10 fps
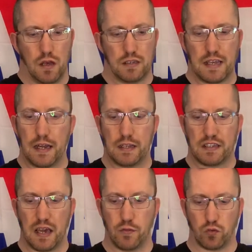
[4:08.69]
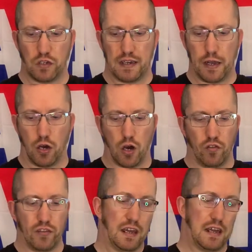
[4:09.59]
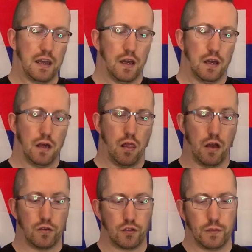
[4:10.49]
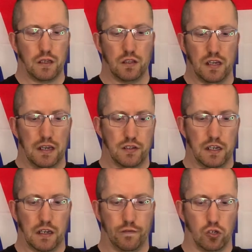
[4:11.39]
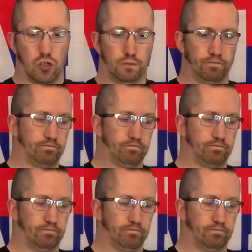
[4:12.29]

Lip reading: Exactly the same as what you get on the TD4.